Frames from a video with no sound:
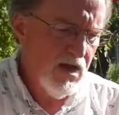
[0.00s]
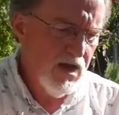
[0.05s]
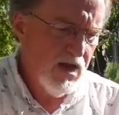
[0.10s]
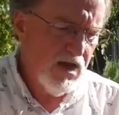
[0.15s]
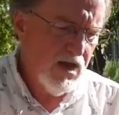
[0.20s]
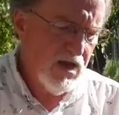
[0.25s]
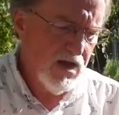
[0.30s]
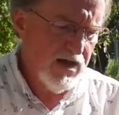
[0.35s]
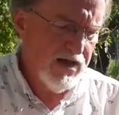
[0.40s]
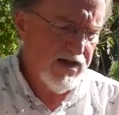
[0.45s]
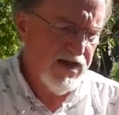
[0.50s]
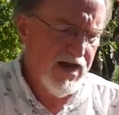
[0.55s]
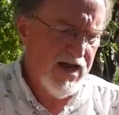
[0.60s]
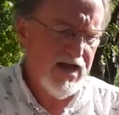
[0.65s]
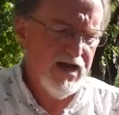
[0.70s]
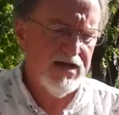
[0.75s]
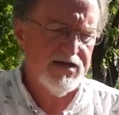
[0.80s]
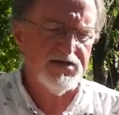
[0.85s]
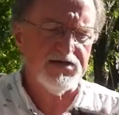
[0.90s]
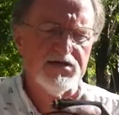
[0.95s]
Uh, it
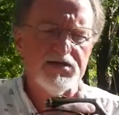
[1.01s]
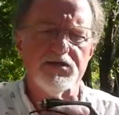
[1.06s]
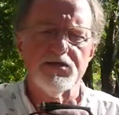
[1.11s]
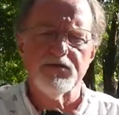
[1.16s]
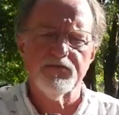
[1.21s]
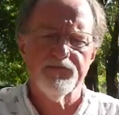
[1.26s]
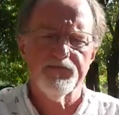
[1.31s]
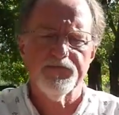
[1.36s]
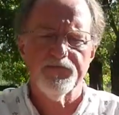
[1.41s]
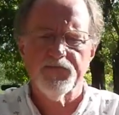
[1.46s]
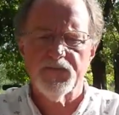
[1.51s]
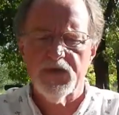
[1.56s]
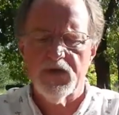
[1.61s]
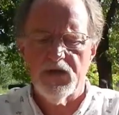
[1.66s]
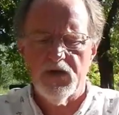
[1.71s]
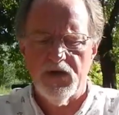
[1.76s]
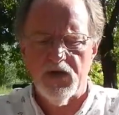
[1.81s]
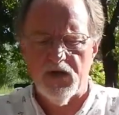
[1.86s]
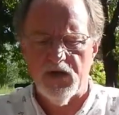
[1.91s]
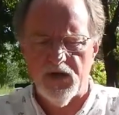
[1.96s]
has
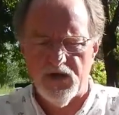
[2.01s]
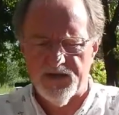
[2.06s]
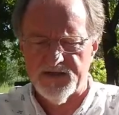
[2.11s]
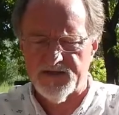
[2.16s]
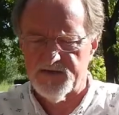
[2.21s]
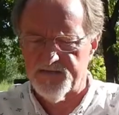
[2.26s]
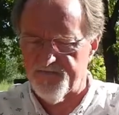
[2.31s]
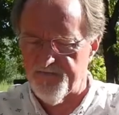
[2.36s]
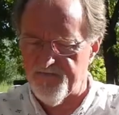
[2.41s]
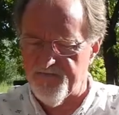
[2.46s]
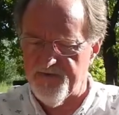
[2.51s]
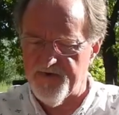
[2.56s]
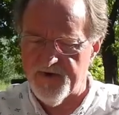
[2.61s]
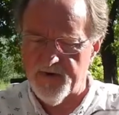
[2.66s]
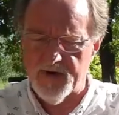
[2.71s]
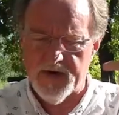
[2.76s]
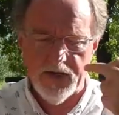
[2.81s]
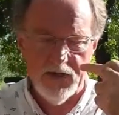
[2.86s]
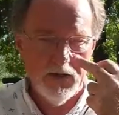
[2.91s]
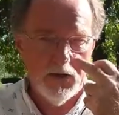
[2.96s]
uh, this
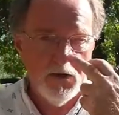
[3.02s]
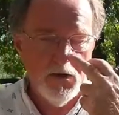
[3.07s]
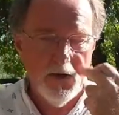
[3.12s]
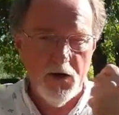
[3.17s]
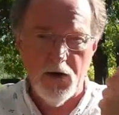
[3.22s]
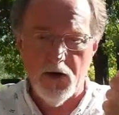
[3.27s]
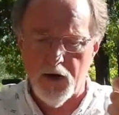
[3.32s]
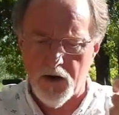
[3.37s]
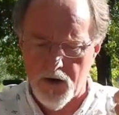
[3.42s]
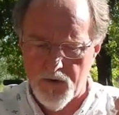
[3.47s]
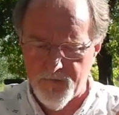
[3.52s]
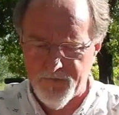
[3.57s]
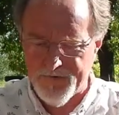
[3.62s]
very long,